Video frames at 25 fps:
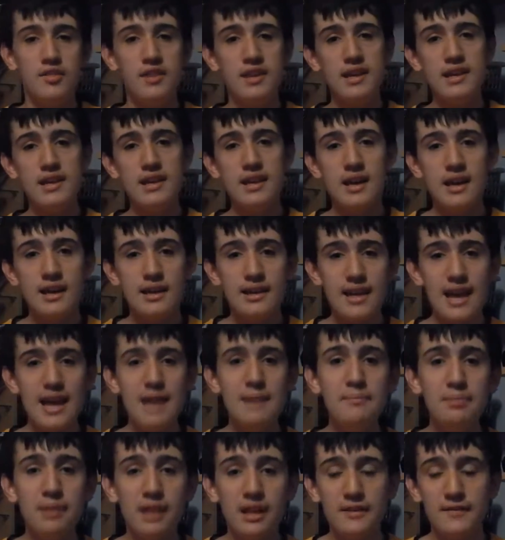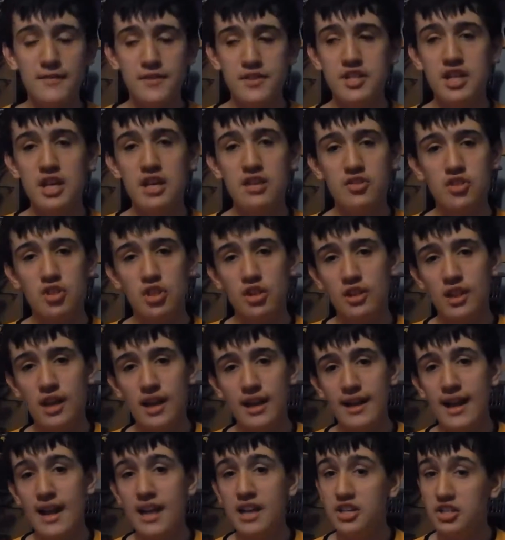The gameplay for Star Trek
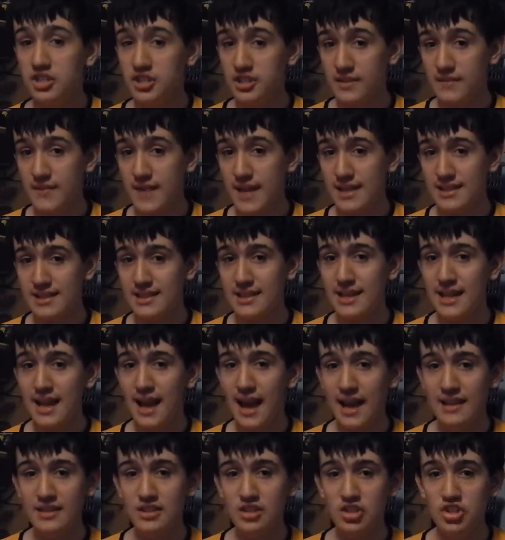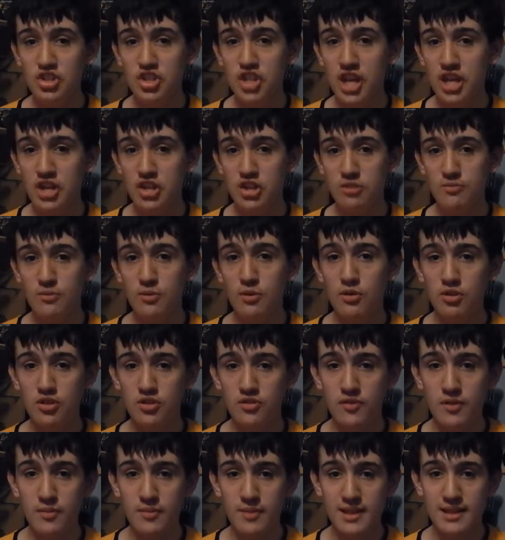Online Agents of Yesterday hasn't changed much
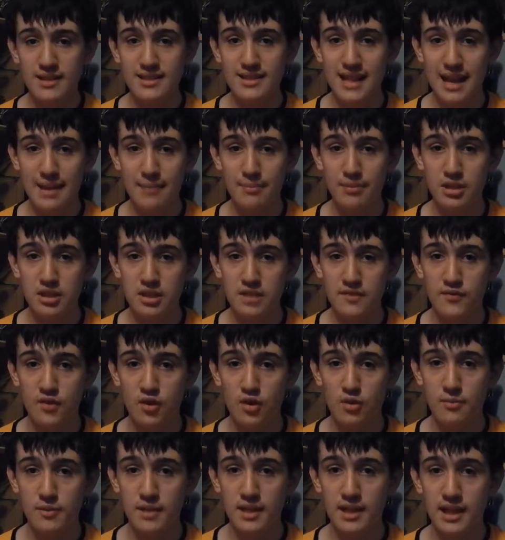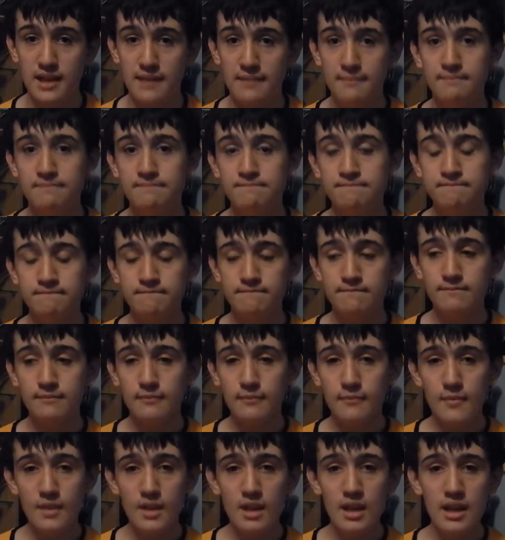from the established formula.
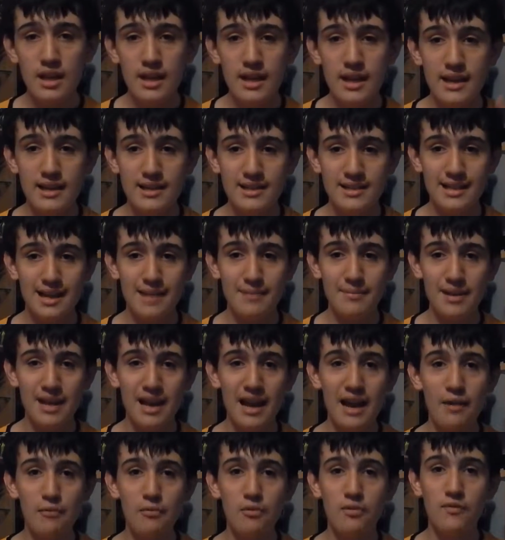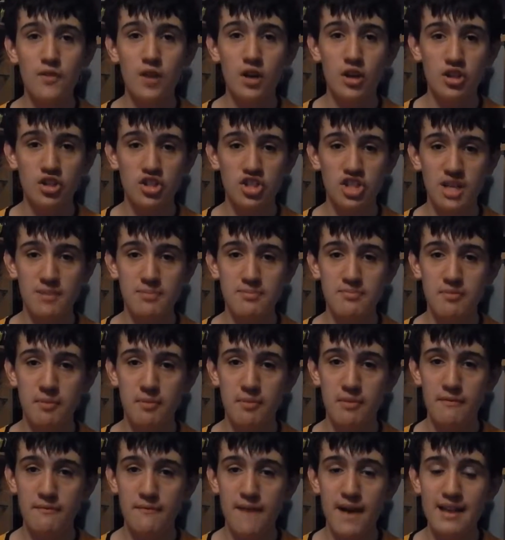Except now we've got ships
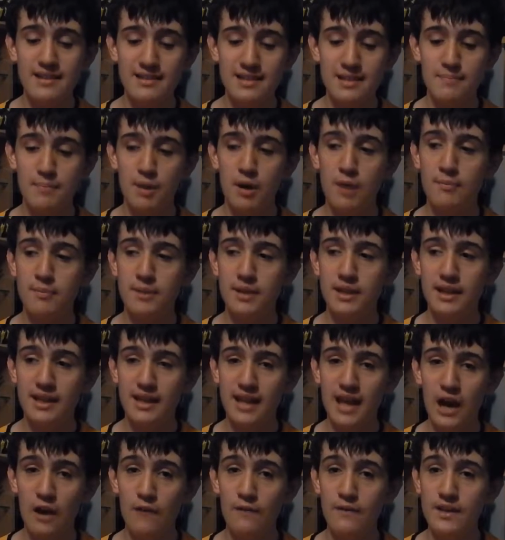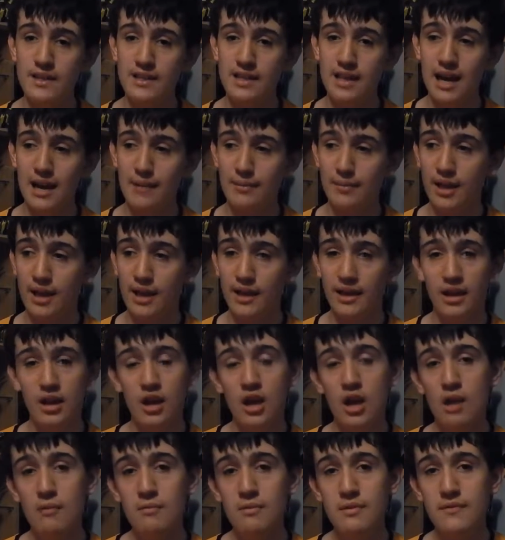from the vastly popular Kelvin timeline.
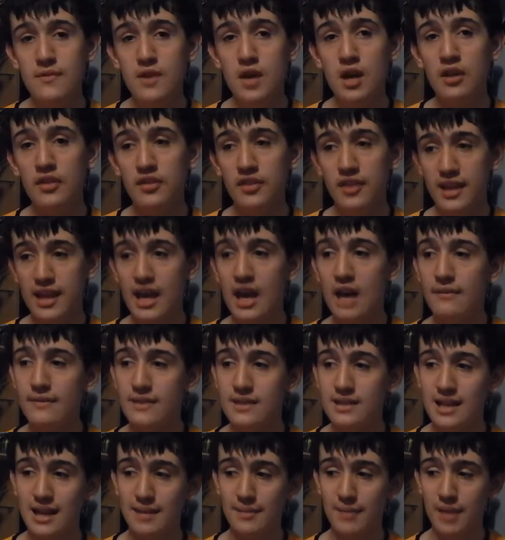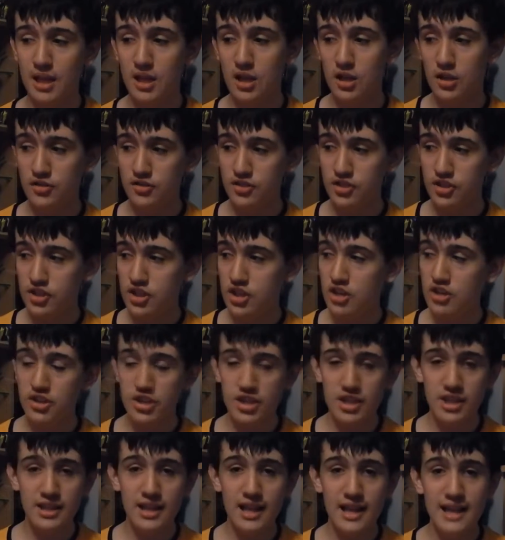We've got the Kelvin timeline
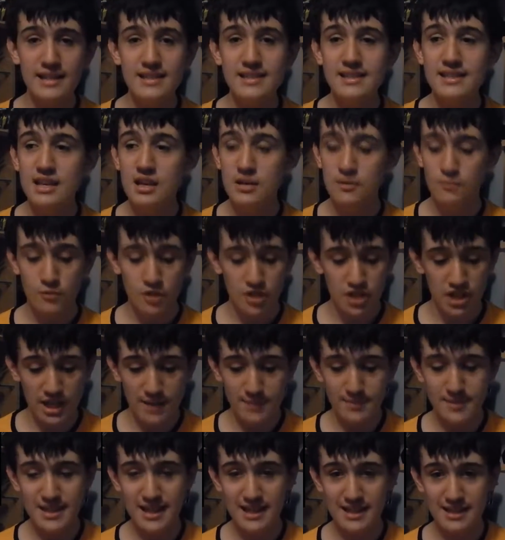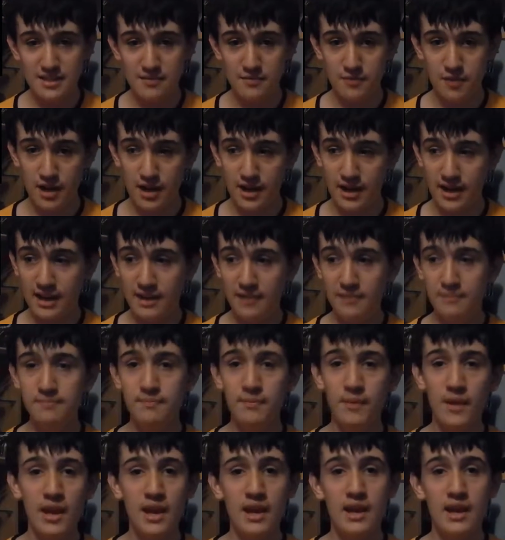Constitution class, which I'm sat in right now.
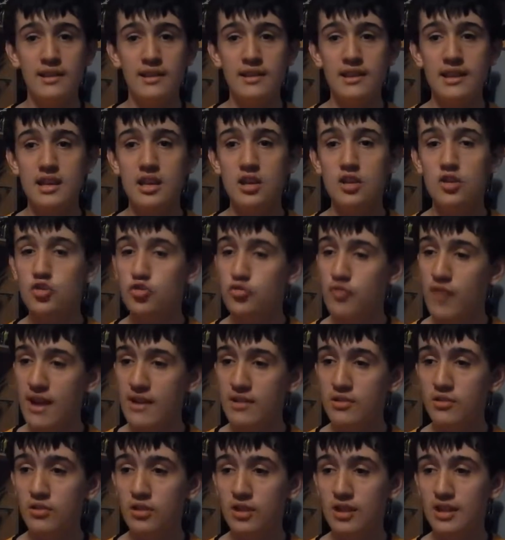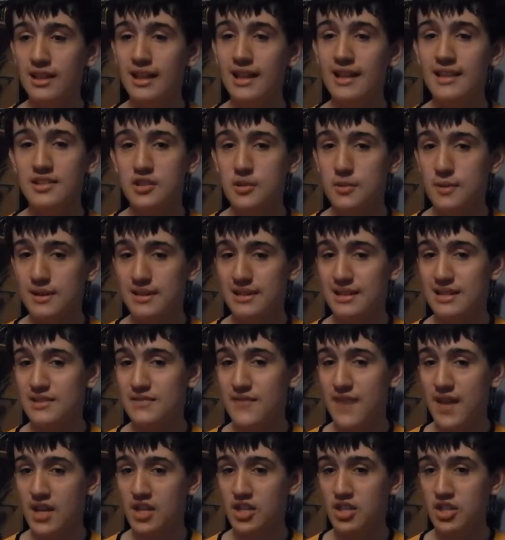The Dreadnought class
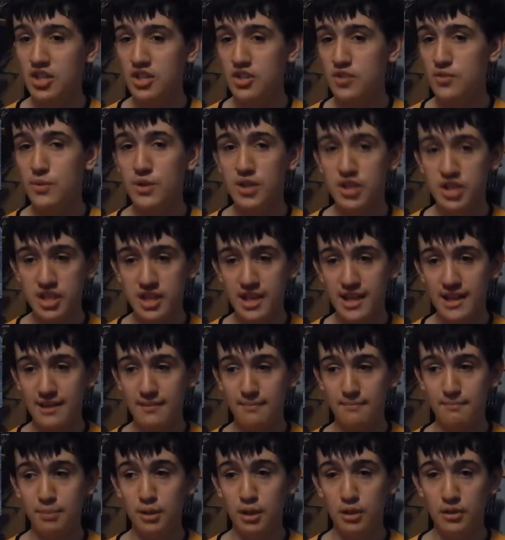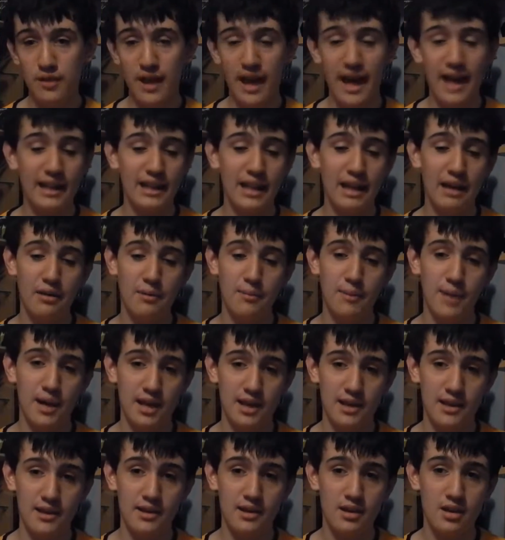USS Vengeance, which blew the hell out of
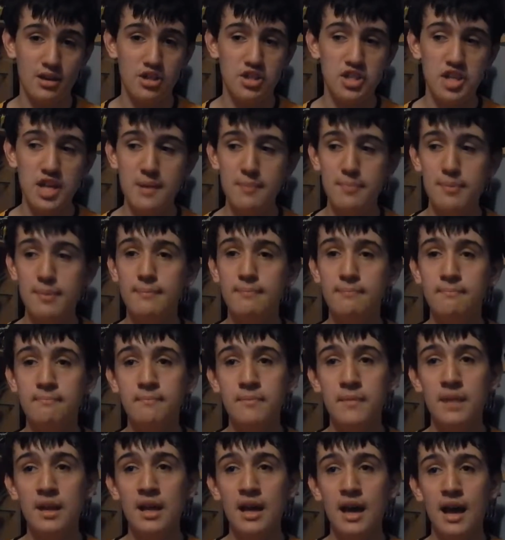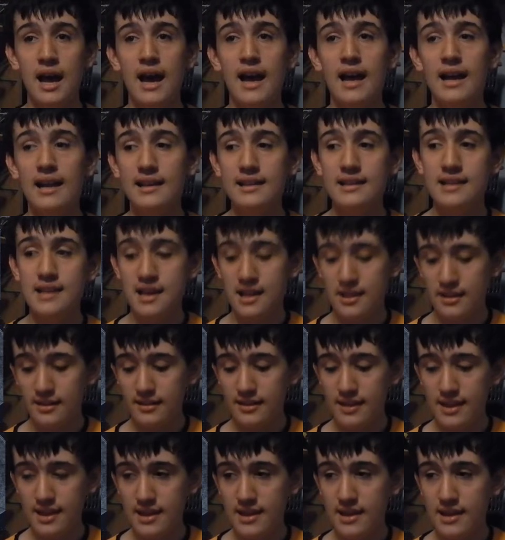my ship. And
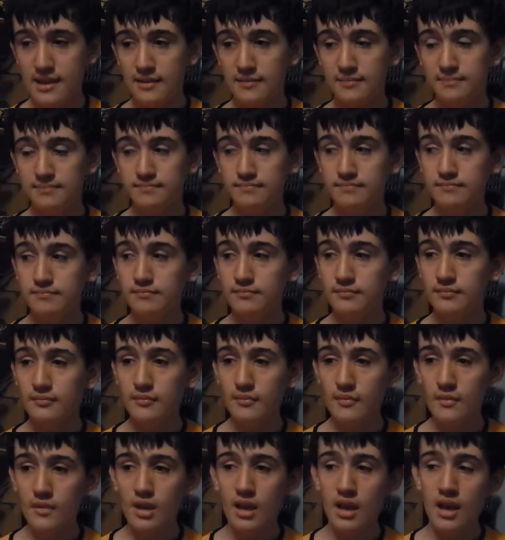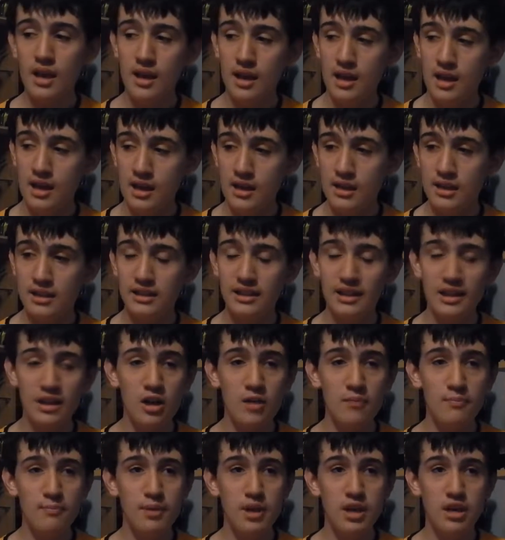the
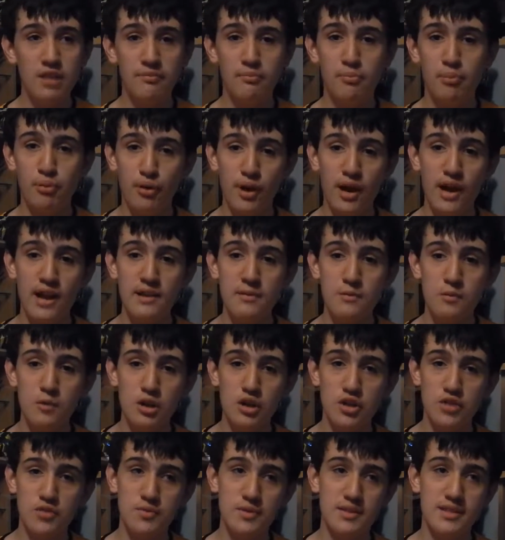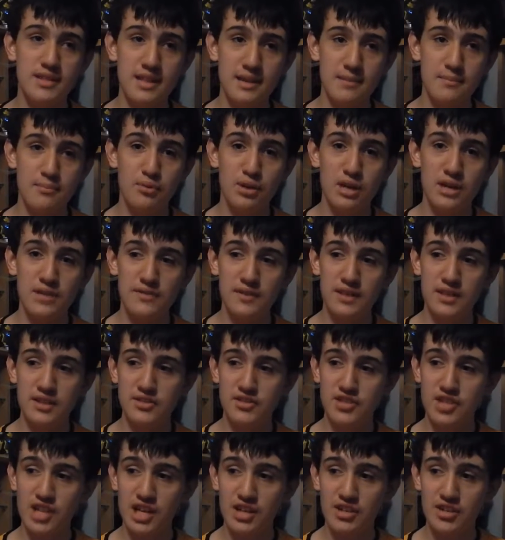Klingon Bird of Prey, which was seen briefly
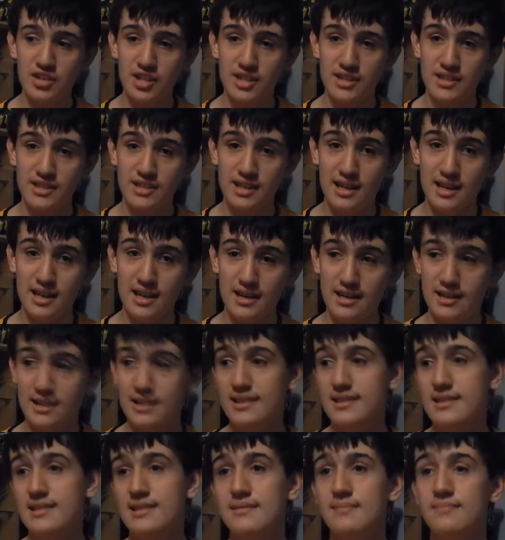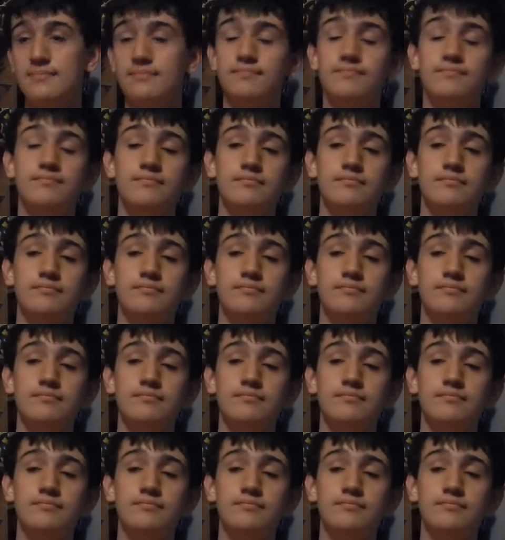in Star Trek Into Darkness.